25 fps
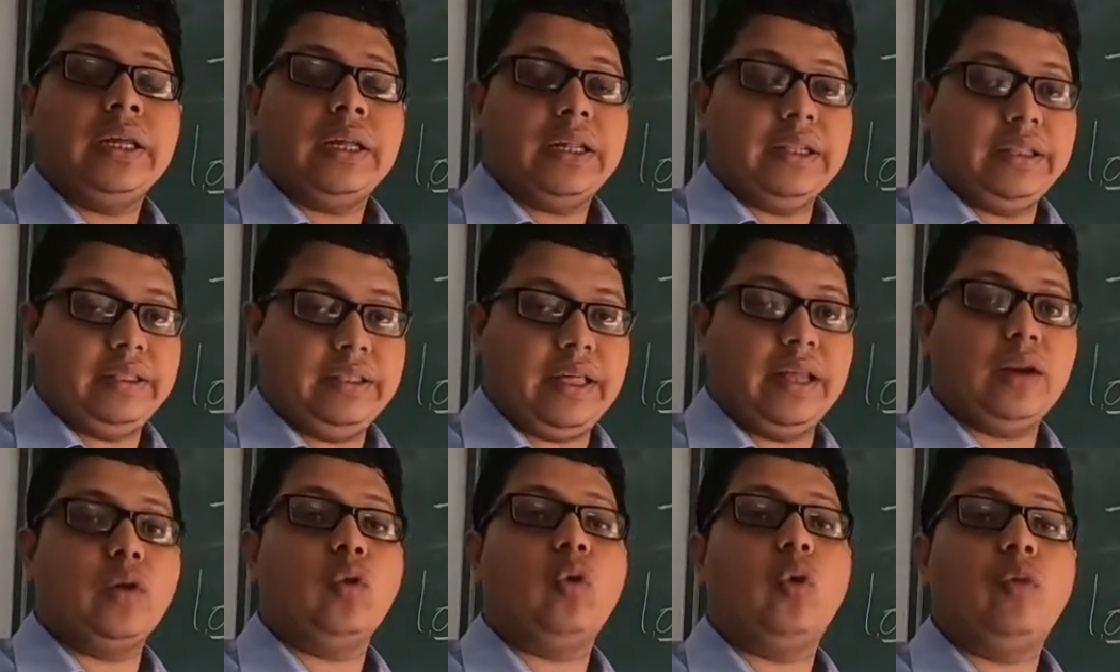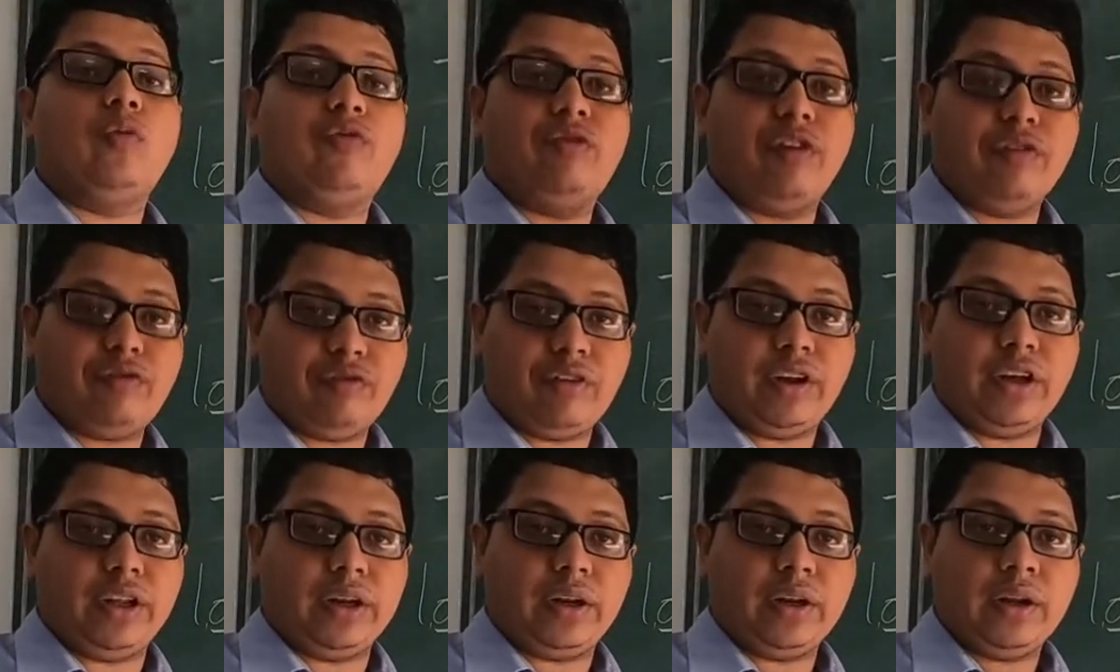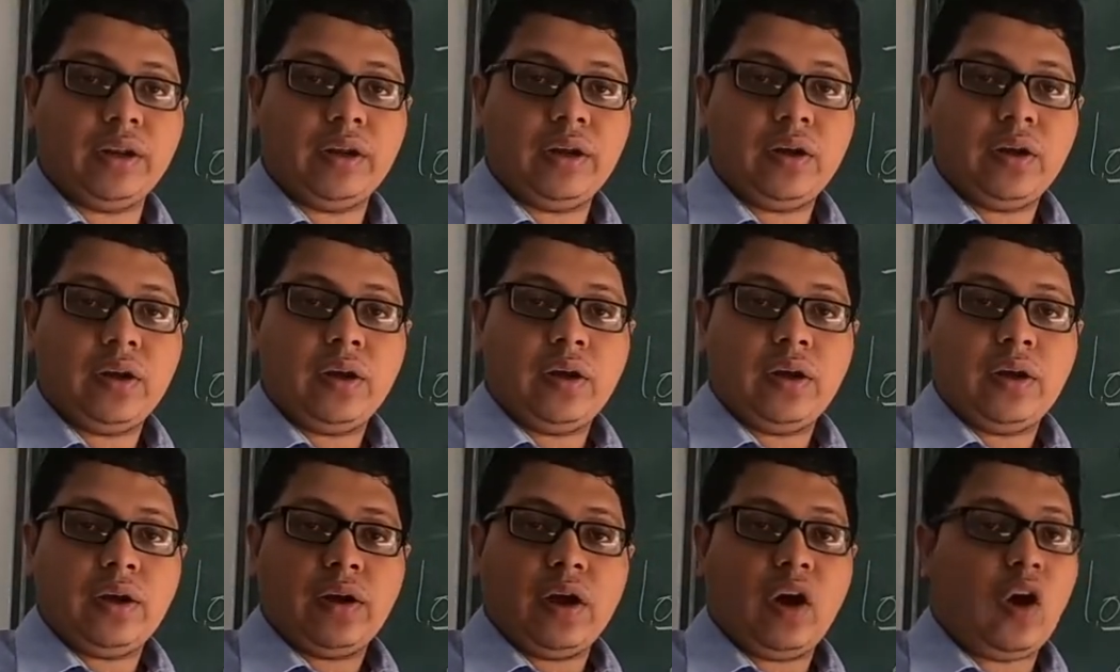than group
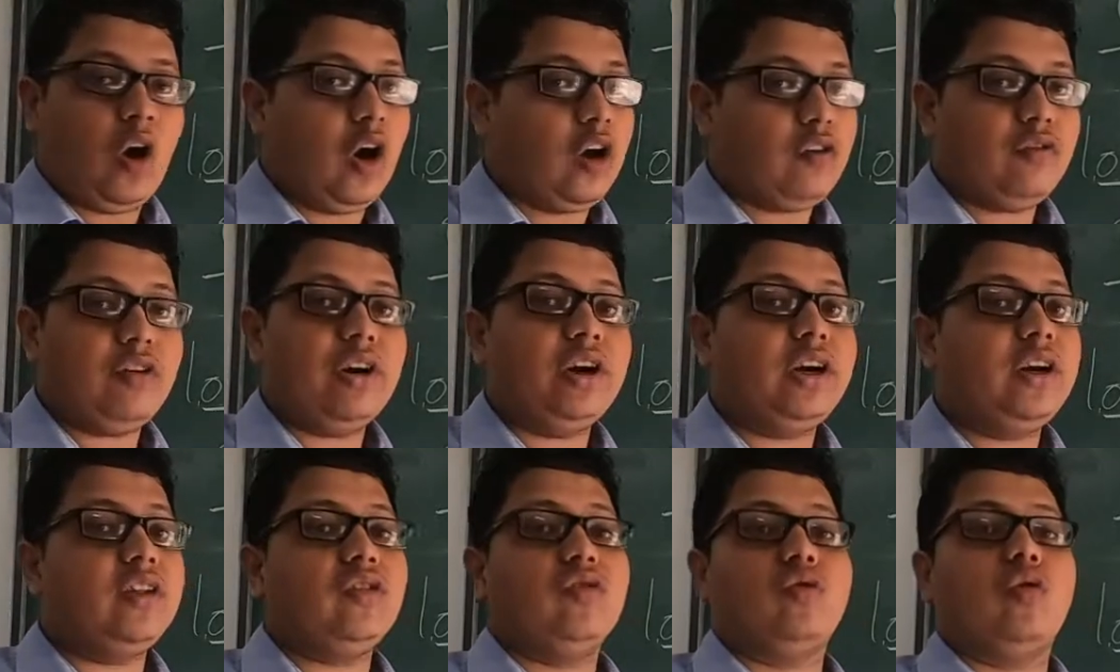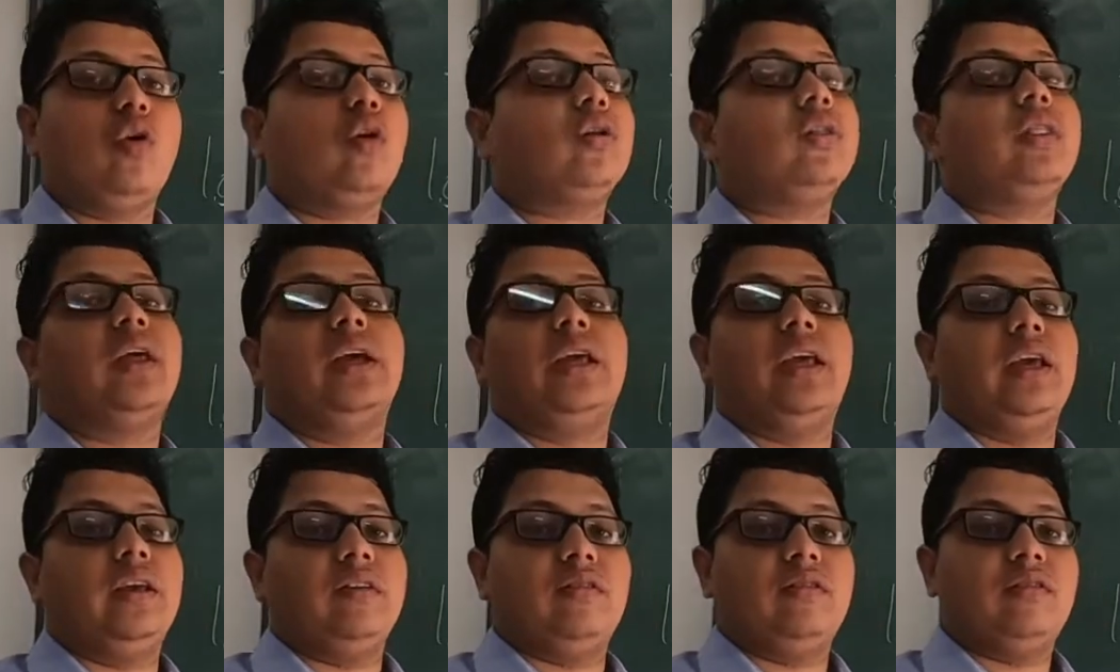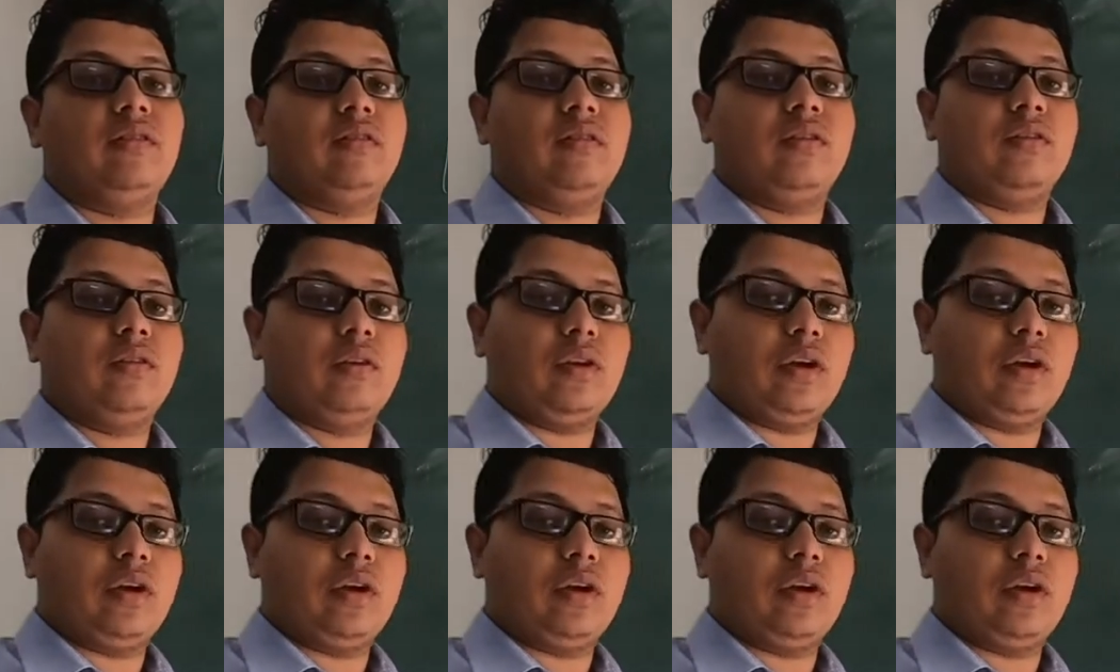15. However, it is not the case.